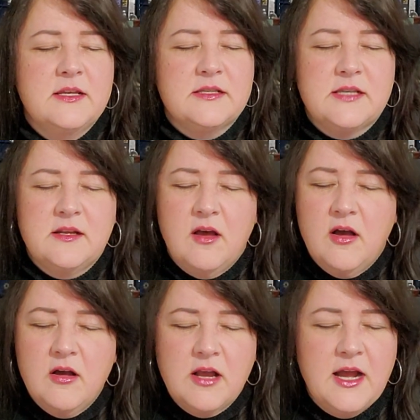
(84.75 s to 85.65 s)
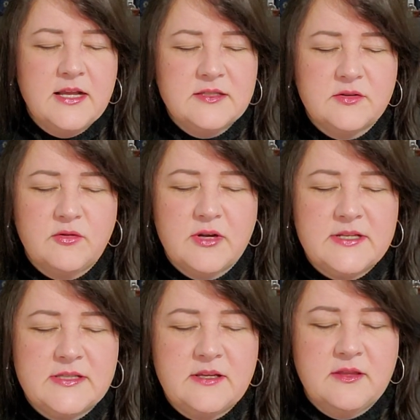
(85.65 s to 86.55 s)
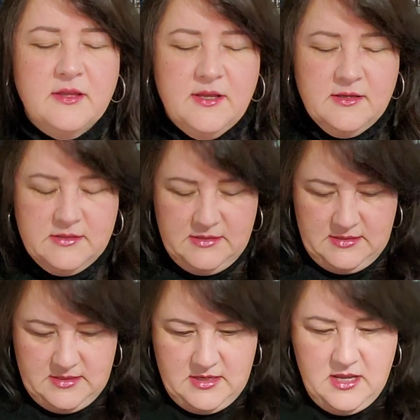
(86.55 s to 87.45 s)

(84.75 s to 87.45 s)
Saying all kinds of crazy things.